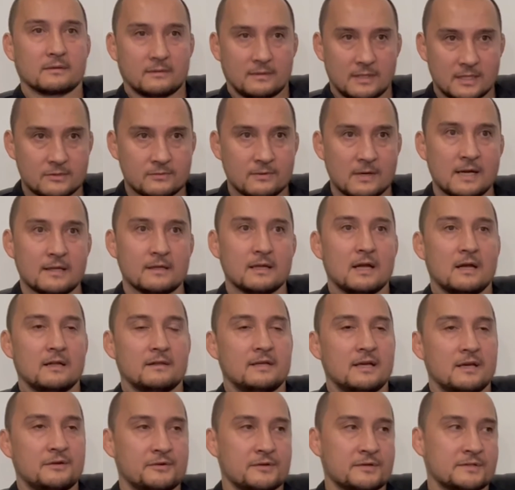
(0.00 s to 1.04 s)
That's right.
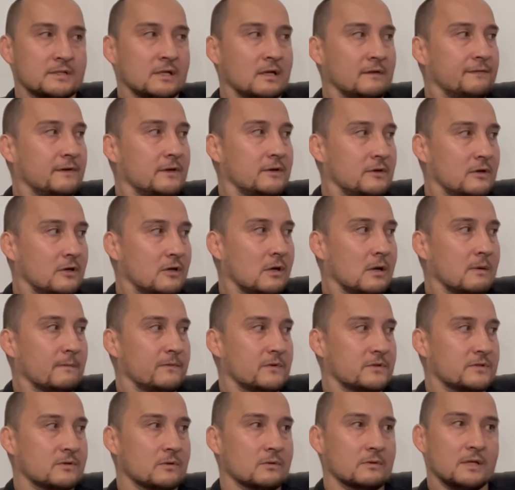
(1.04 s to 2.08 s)
Take yourself out of your
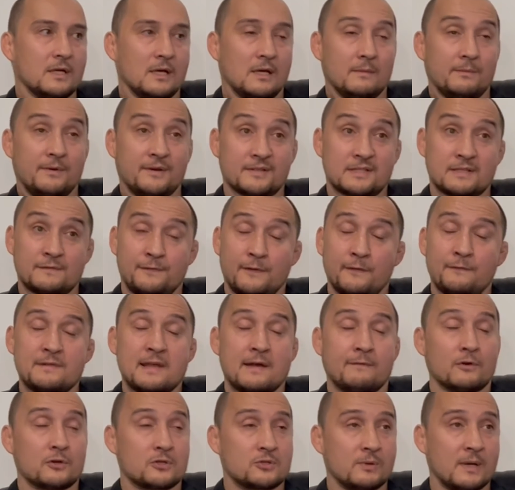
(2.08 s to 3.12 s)
comfort zone because if you've
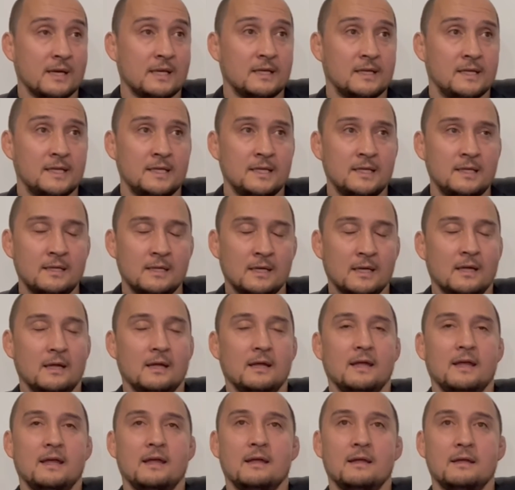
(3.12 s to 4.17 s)
never trained gi,
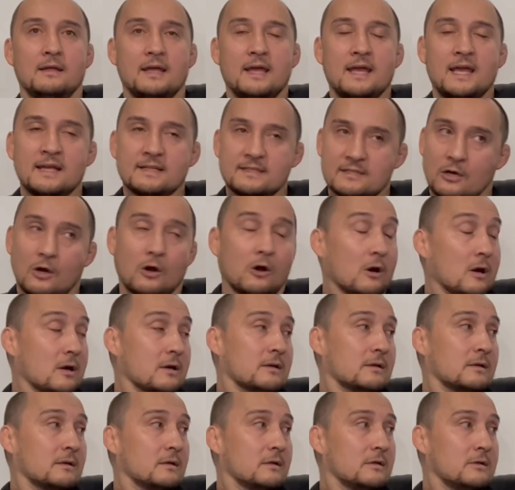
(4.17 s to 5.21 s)
it's
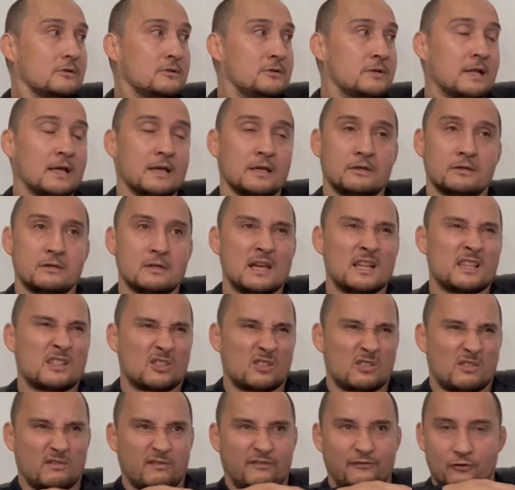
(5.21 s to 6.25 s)
hard.
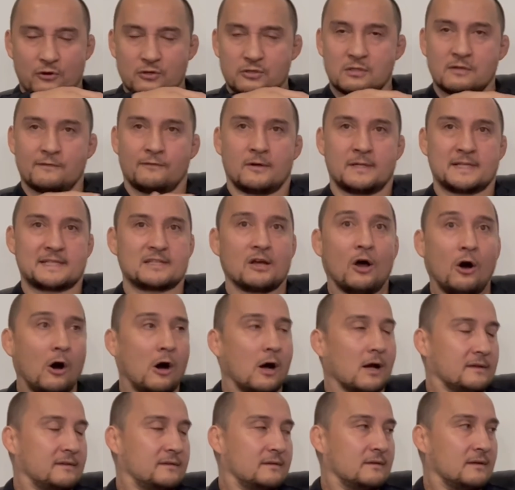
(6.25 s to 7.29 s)
It's first of all, it's
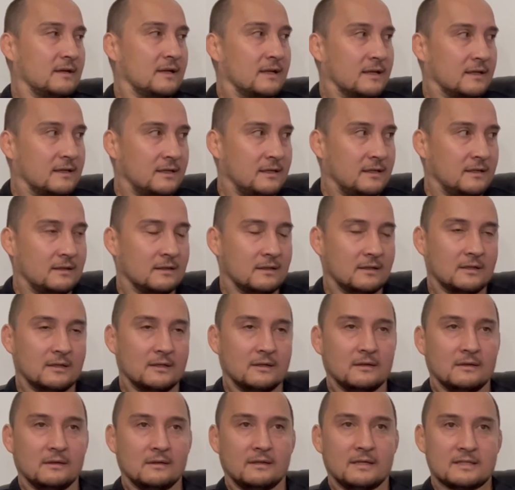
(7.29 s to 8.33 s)
hot in a gi.
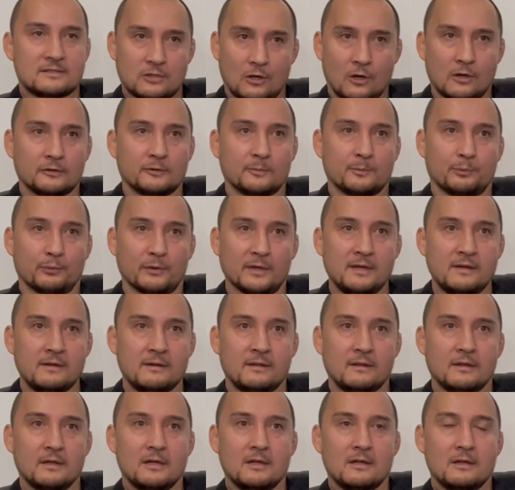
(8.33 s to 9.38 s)
It's hard to
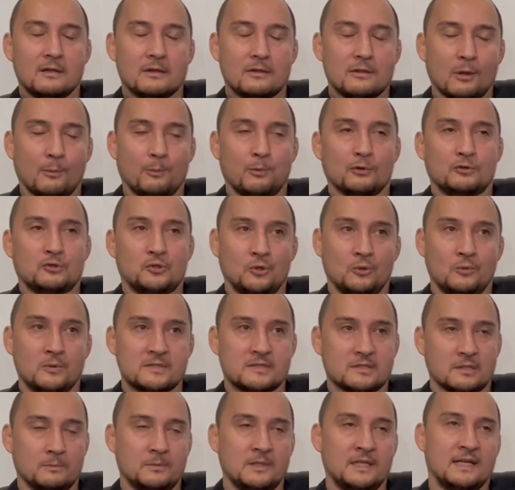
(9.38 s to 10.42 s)
breathe. Number two, when
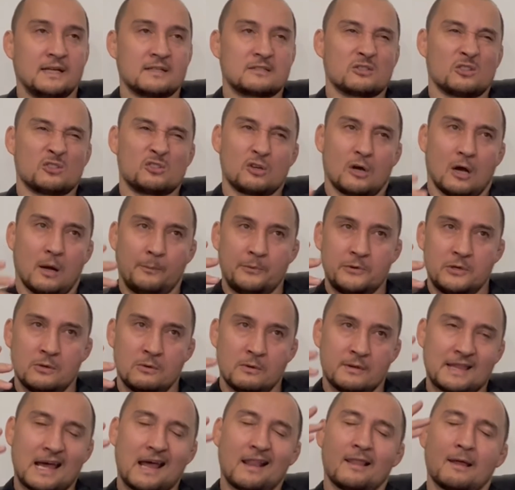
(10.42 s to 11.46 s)
somebody gets on top of you
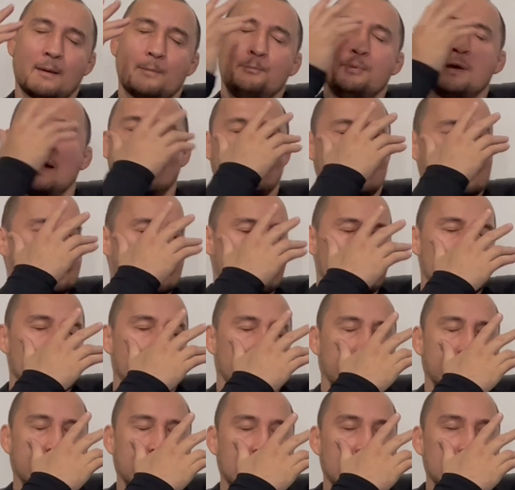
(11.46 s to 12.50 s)
and that lapel is in
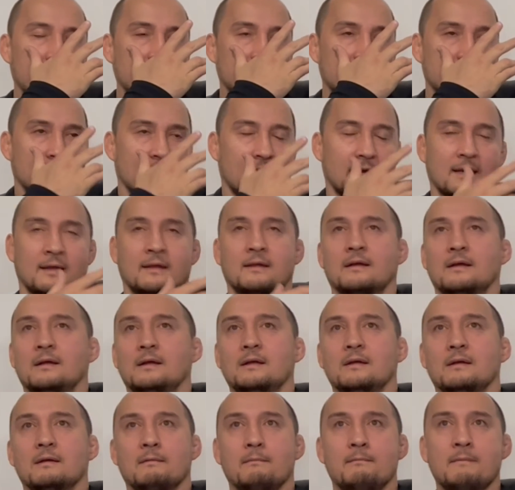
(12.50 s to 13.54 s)
your face, like,
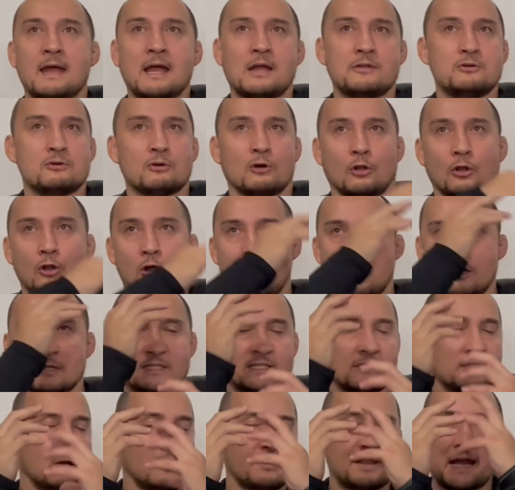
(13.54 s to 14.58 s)
man, you're lost
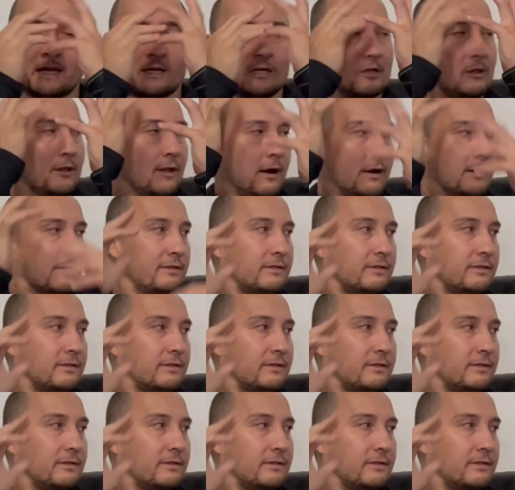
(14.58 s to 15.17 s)
in all that cloth.